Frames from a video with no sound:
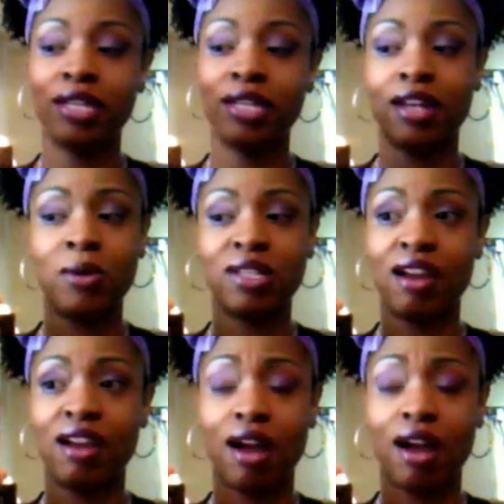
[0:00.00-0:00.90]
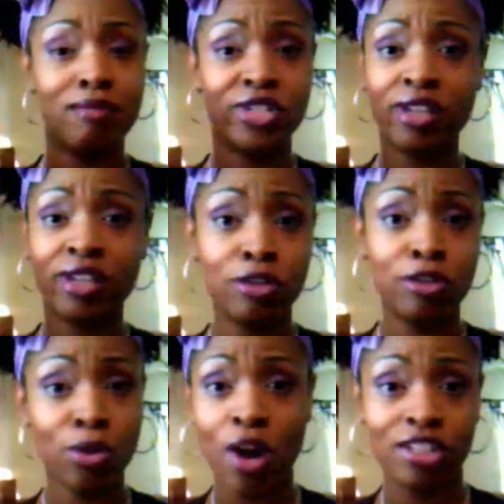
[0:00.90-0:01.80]
And I was like, I'm just going to do
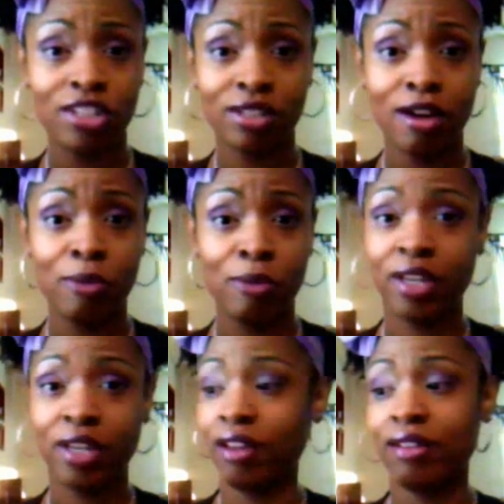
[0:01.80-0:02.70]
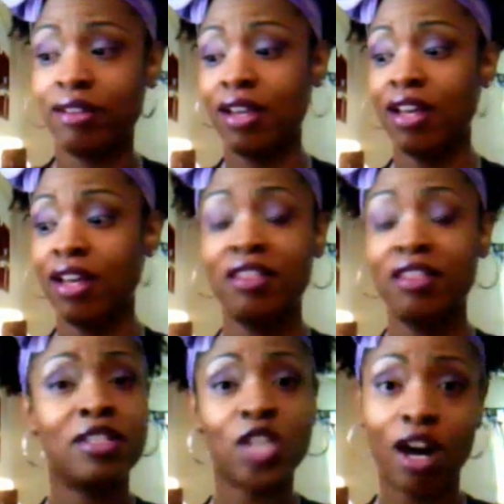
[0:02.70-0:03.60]
a wash and go because this
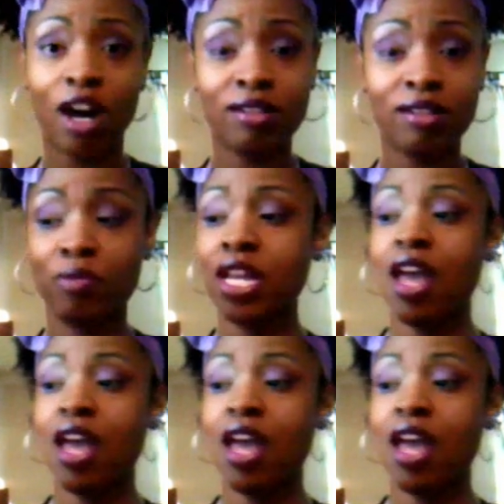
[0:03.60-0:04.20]
is awesome.